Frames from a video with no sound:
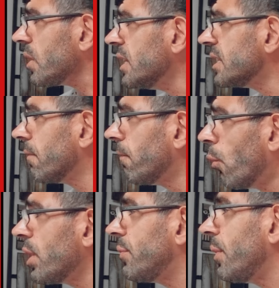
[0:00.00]
It's a
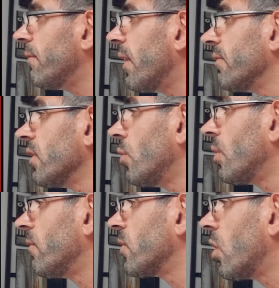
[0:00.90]
43.5 load
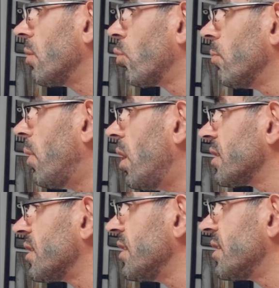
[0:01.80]
of cardboard
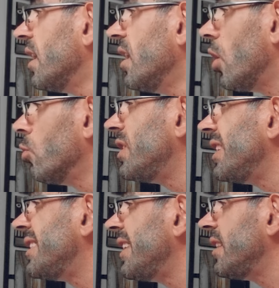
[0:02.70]
boxes,
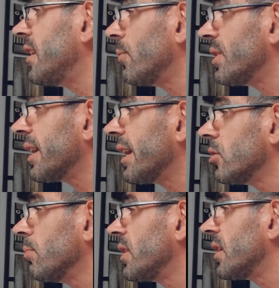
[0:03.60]
OCC. They're
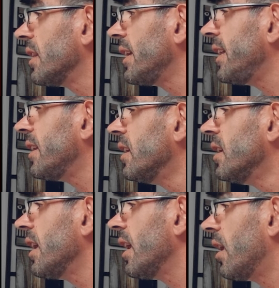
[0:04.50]
recycled but clean.
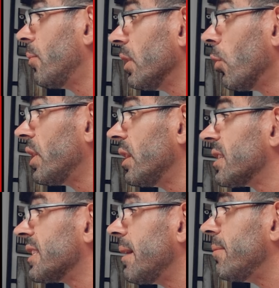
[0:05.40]
Reloaded in the
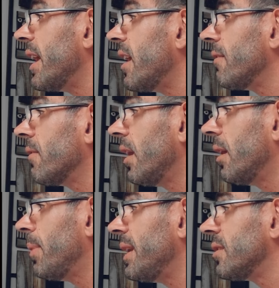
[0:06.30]
same day,
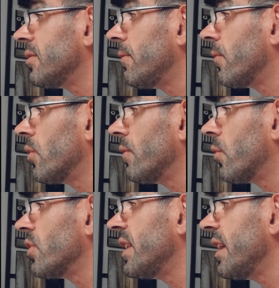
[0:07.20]
basically
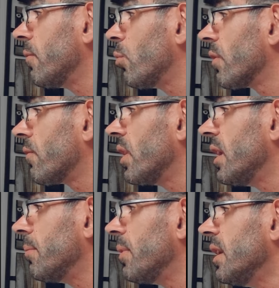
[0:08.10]
first day of work for
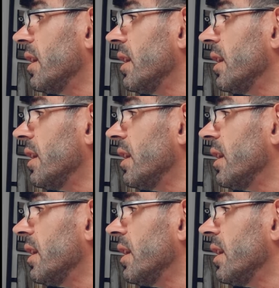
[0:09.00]
him.